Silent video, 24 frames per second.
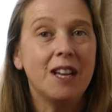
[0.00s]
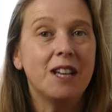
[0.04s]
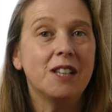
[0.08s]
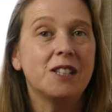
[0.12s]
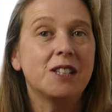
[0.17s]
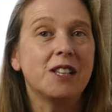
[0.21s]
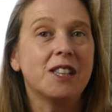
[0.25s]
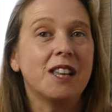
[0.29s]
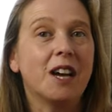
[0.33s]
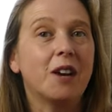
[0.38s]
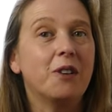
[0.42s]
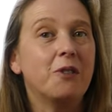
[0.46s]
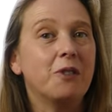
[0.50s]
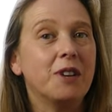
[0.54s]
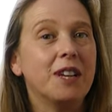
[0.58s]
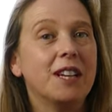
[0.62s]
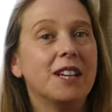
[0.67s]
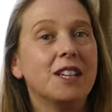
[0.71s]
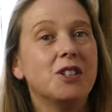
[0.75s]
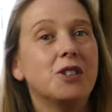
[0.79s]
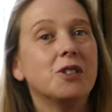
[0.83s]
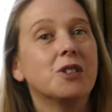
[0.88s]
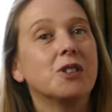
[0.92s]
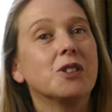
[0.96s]
So that
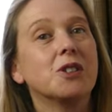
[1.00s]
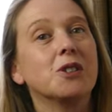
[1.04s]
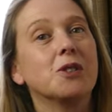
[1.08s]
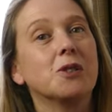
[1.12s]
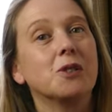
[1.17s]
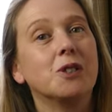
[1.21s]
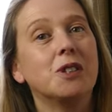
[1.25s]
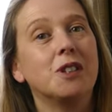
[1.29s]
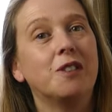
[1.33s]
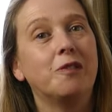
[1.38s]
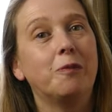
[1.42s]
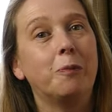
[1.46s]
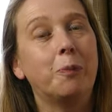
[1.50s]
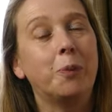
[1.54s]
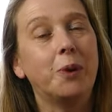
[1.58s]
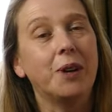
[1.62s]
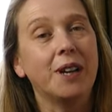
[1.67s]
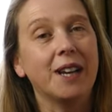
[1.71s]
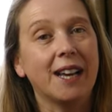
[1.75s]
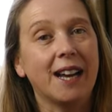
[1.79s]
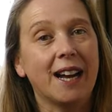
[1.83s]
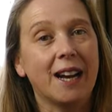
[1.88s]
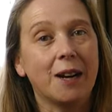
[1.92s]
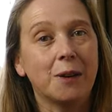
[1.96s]
really does sort of
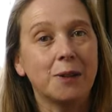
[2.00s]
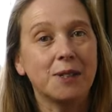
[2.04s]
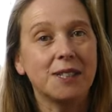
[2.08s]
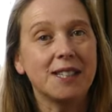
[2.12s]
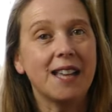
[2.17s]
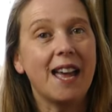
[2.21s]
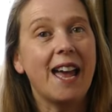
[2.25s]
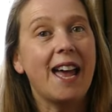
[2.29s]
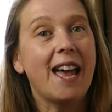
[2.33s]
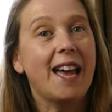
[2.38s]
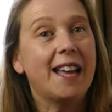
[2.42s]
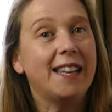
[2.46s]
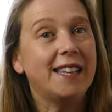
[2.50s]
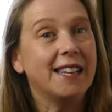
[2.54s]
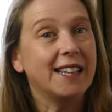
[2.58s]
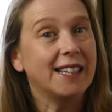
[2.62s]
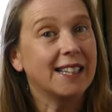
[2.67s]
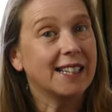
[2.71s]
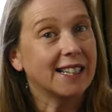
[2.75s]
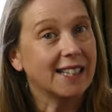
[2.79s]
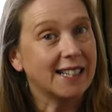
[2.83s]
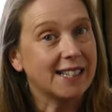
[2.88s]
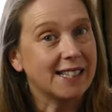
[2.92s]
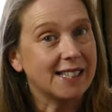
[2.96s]
bring out any
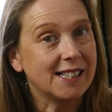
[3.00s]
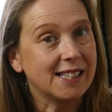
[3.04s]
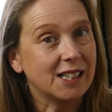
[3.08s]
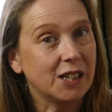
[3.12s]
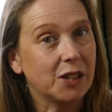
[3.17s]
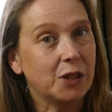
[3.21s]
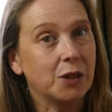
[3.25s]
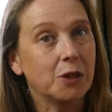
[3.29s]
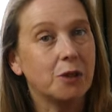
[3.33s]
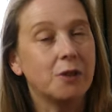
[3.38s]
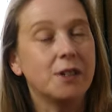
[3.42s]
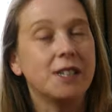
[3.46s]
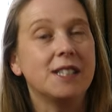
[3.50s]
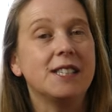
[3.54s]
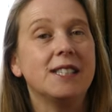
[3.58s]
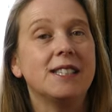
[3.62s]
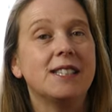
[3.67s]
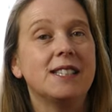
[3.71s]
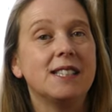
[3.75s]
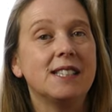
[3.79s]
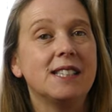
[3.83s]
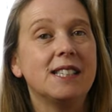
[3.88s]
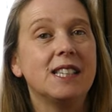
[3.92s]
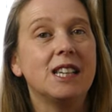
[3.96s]
little insecurities
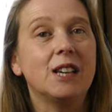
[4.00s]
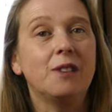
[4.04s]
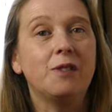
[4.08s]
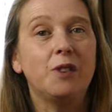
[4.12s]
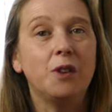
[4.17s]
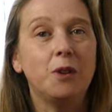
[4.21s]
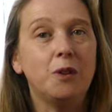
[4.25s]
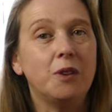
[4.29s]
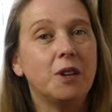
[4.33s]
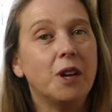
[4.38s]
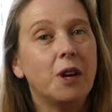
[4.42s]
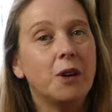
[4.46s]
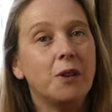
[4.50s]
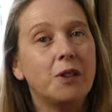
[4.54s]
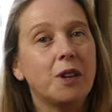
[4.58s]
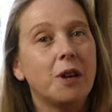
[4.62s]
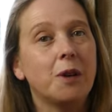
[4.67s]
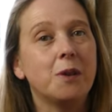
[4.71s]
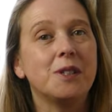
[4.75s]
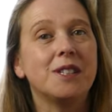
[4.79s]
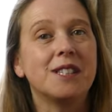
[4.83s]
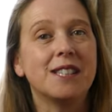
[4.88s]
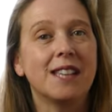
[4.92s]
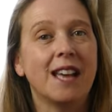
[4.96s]
to see if you know
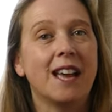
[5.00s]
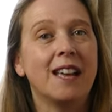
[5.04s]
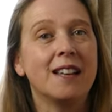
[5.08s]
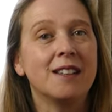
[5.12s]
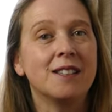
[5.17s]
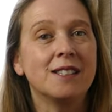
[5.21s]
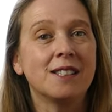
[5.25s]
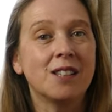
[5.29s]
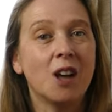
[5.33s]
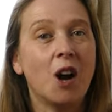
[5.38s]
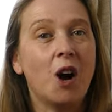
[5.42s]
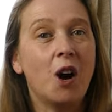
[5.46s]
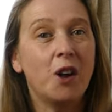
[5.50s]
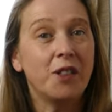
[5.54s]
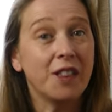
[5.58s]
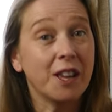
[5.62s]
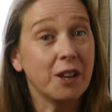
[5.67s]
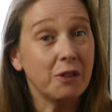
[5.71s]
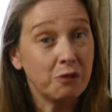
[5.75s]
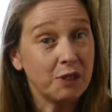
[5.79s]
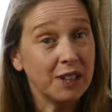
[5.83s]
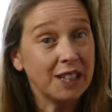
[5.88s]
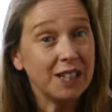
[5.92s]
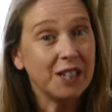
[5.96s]
those scales. Are
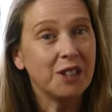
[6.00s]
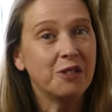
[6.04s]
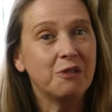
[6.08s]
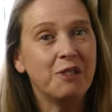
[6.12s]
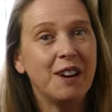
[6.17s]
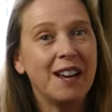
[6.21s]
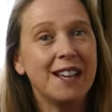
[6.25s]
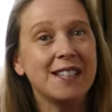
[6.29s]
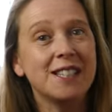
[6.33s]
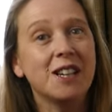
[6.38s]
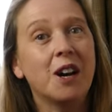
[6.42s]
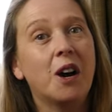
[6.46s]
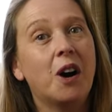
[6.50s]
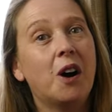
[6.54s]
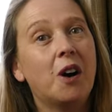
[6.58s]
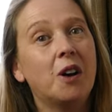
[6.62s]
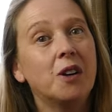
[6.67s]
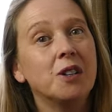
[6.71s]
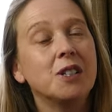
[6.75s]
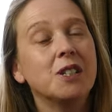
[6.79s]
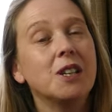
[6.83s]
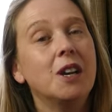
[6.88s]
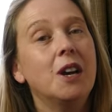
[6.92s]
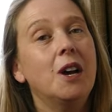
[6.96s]
they really red
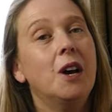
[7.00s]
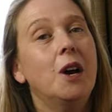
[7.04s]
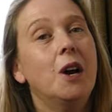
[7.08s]
hot